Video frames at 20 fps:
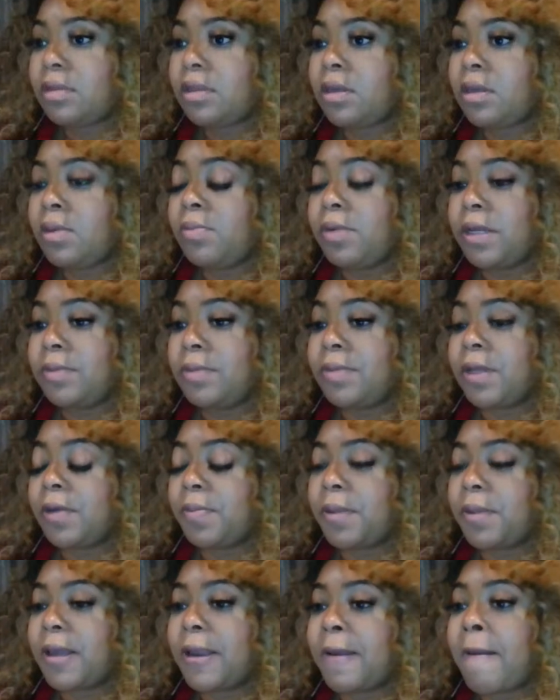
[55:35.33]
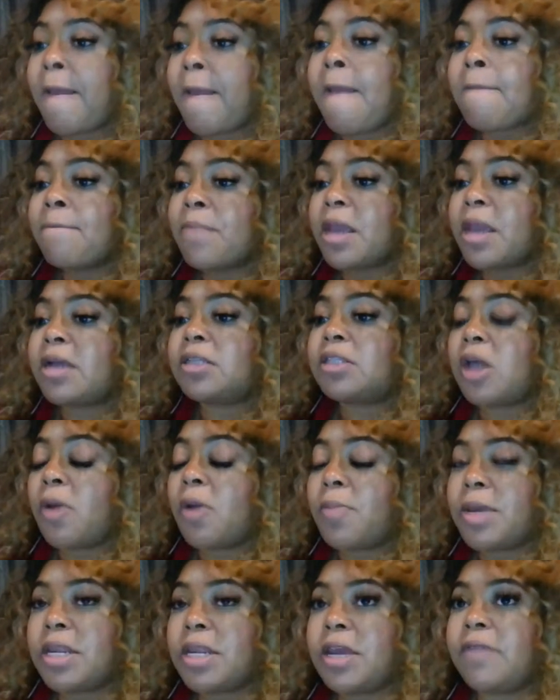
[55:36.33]
Blink, blink, blink. There are so
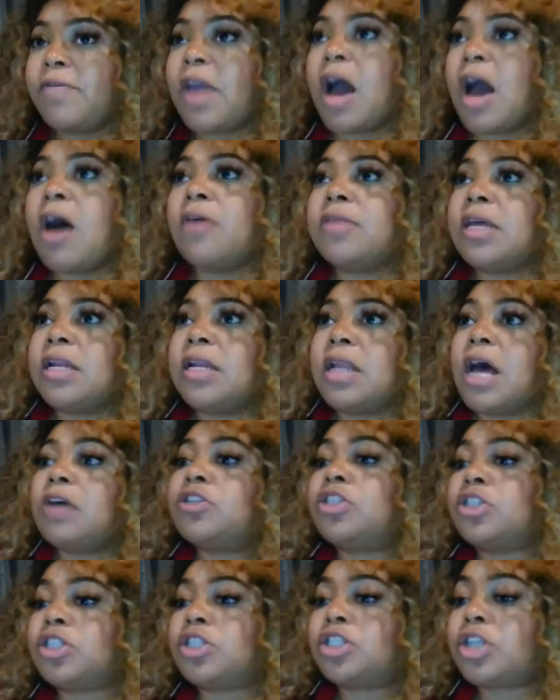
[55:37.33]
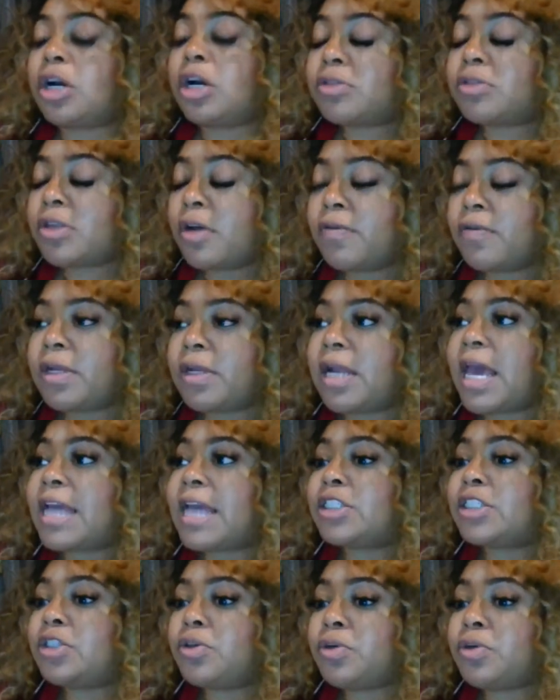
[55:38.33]
many of y'all that lost your shirts over the
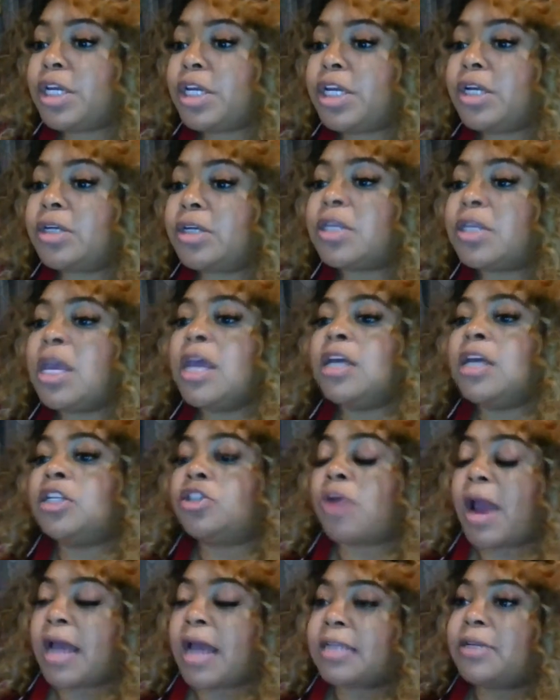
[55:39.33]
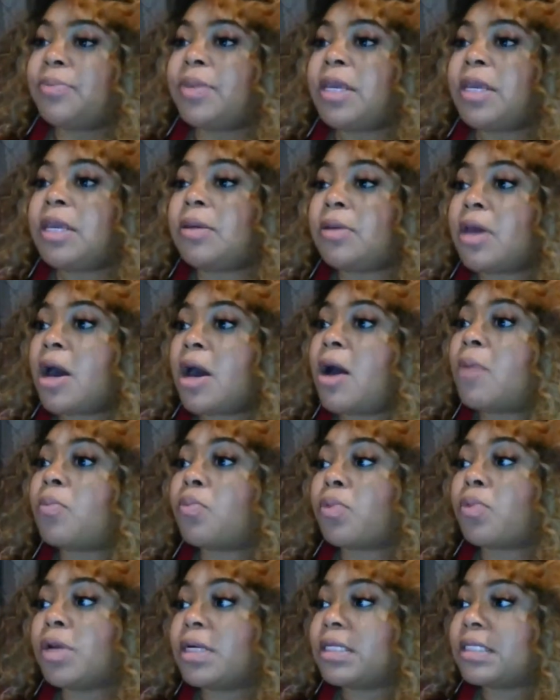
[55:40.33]
last 2 years trying to become
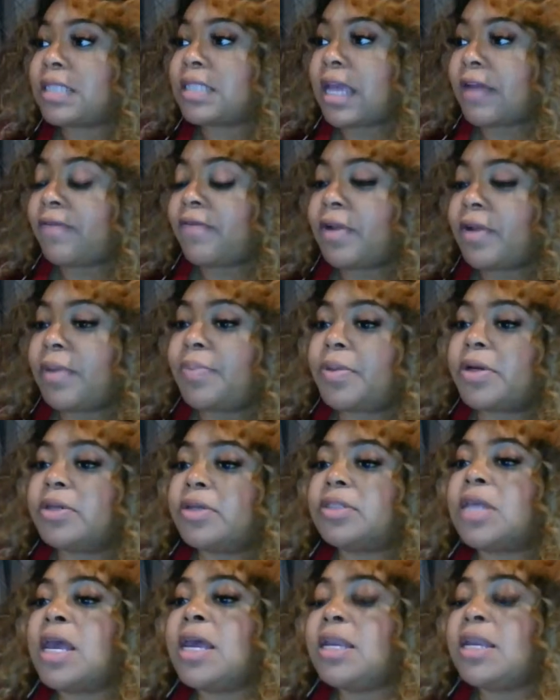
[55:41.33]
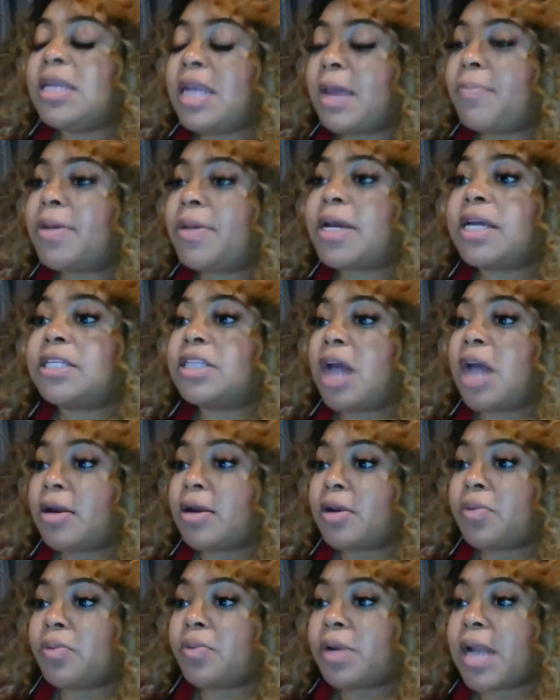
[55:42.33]
real estate flippers because y'all
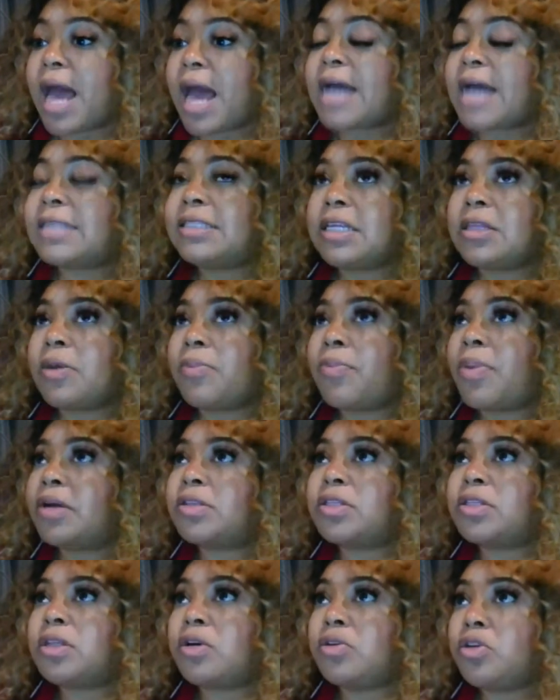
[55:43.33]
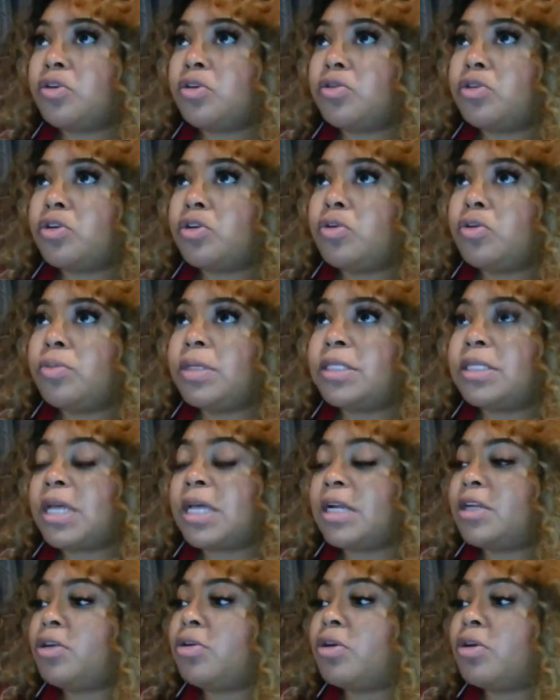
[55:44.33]
didn't realize that the person on YouTube that's
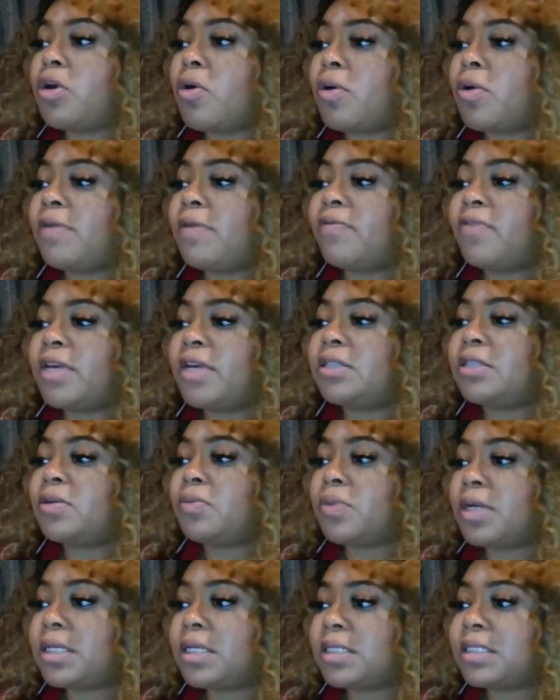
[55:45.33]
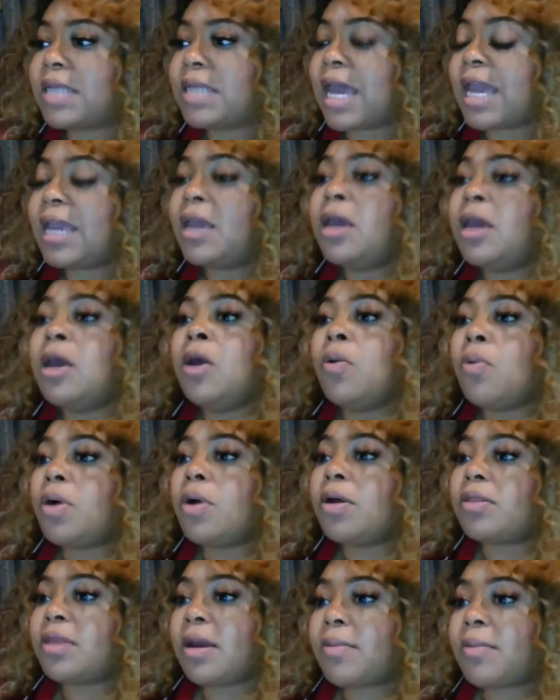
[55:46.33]
telling you to go and invest in real estate,
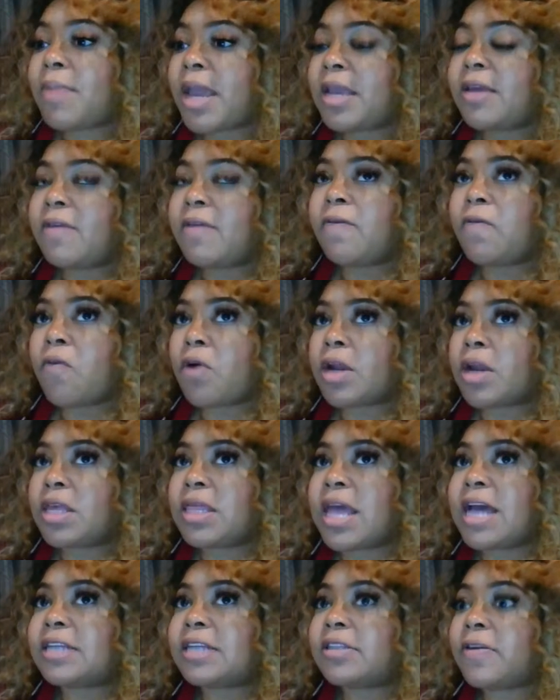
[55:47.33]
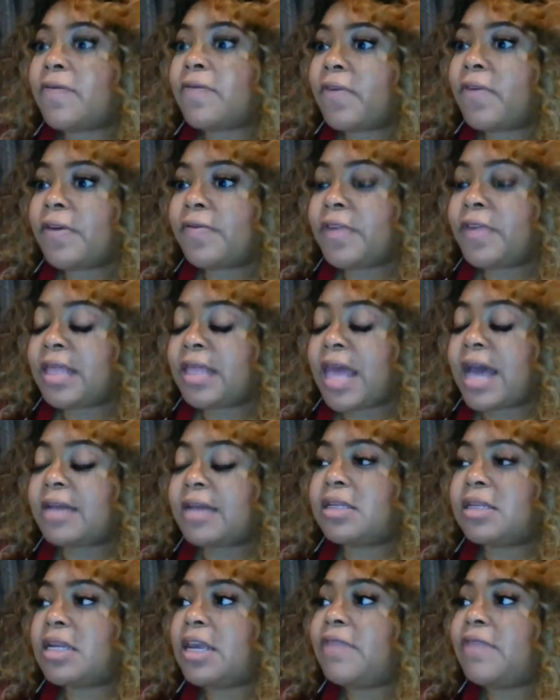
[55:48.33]
well, they're making $40,000,
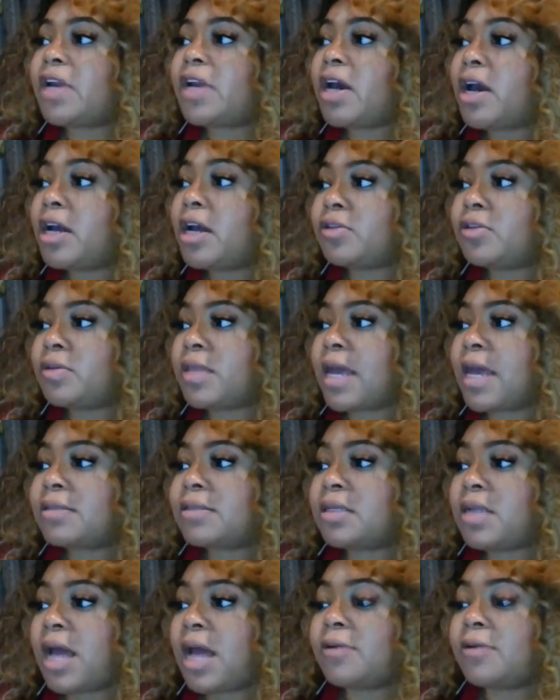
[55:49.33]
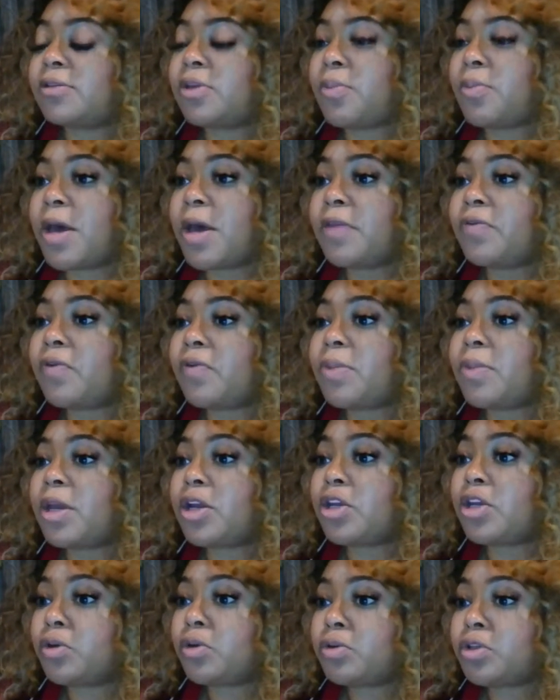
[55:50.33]
$50,000, even $100,000 a month from their
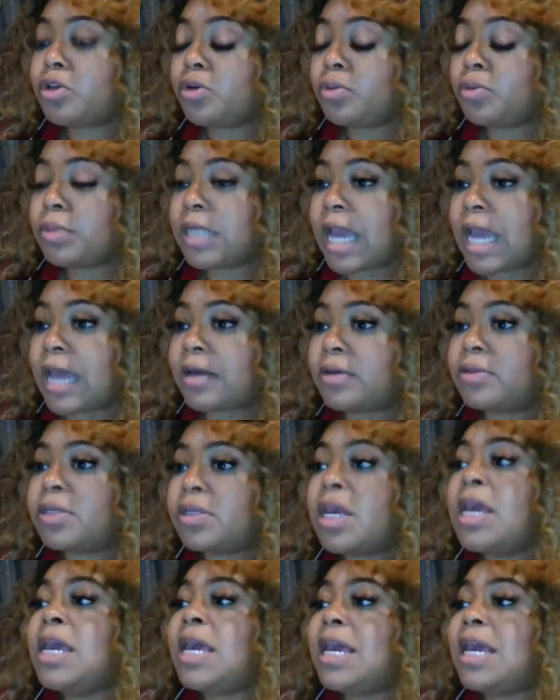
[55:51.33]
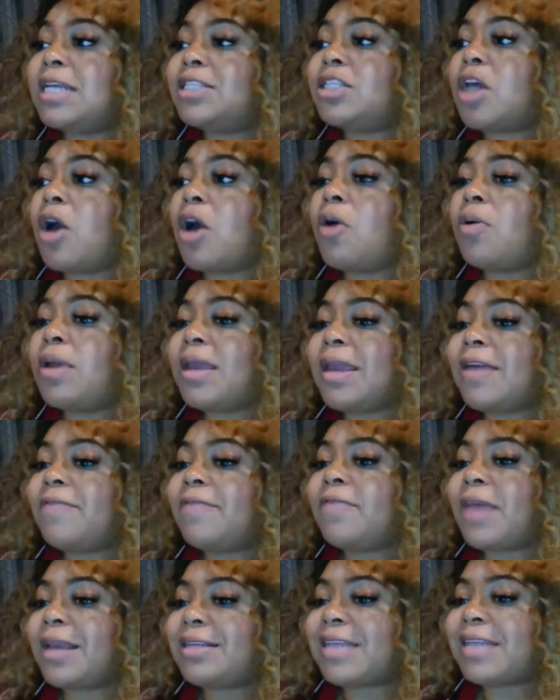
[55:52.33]
YouTube channels. And so if
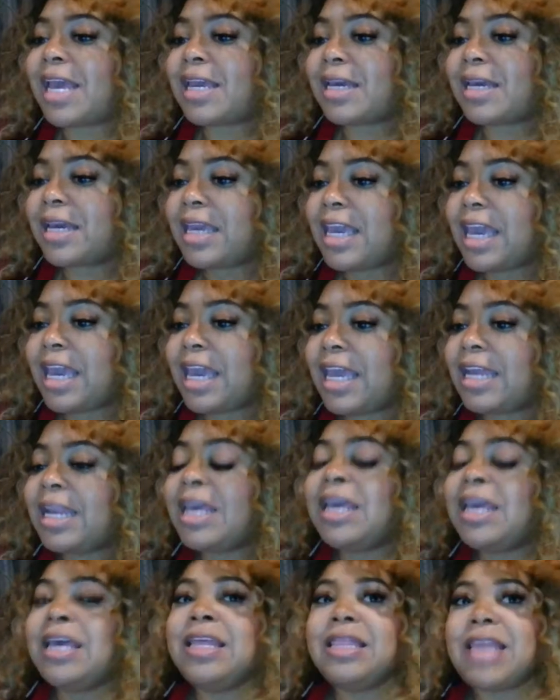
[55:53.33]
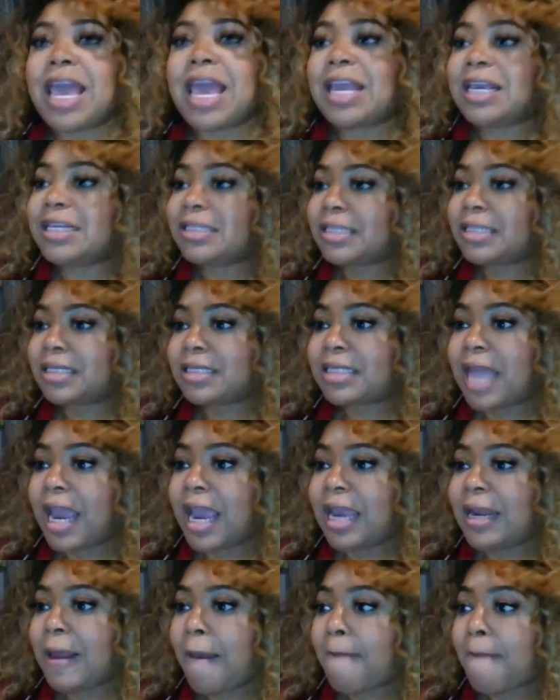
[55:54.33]
they take a hit, they can
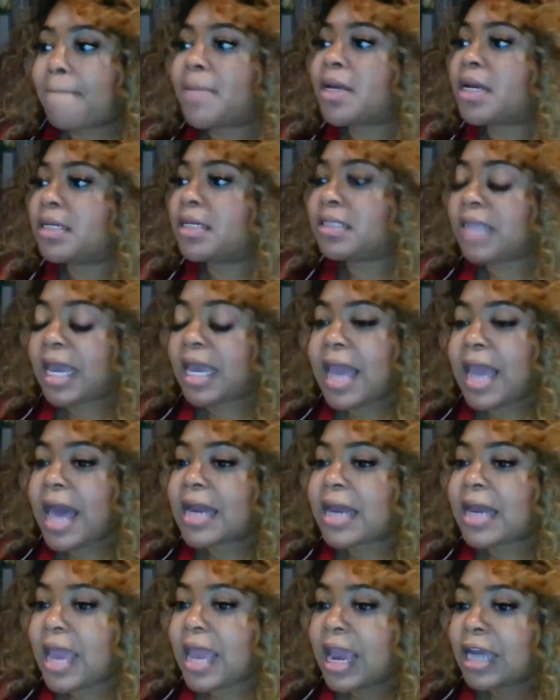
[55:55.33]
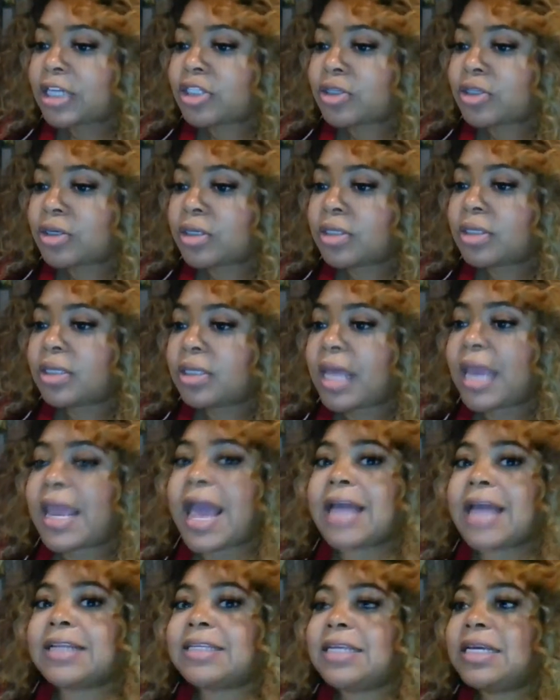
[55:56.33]
sustain it because they got
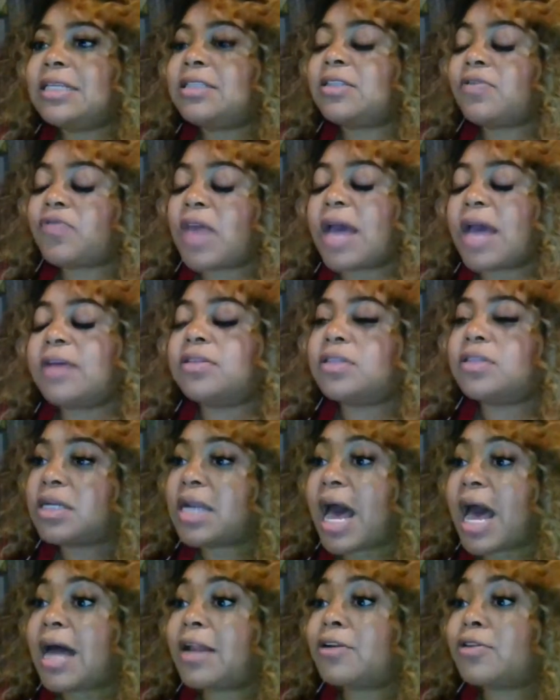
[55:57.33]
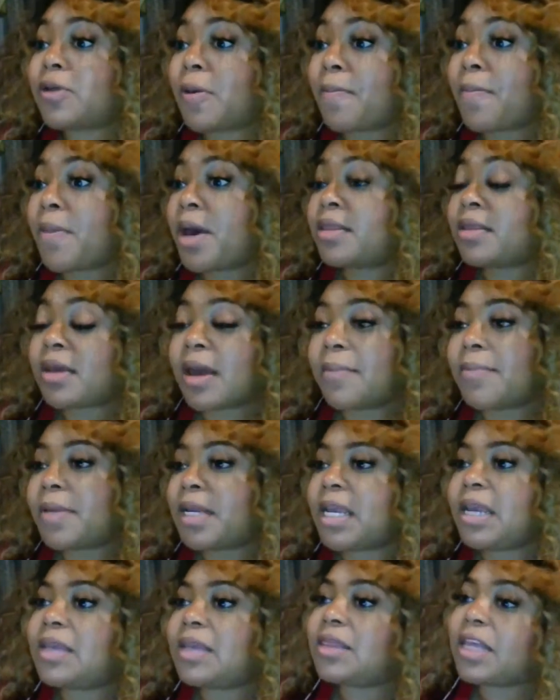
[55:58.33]
tens of thousands of dollars a month coming
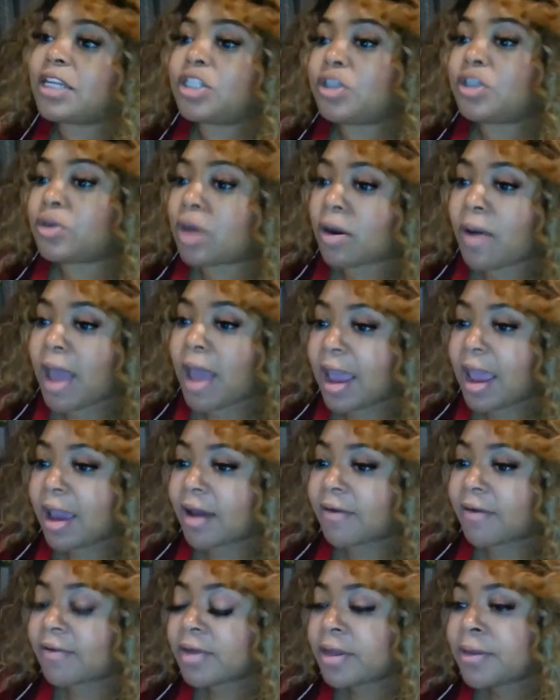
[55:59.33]
in that you don't have.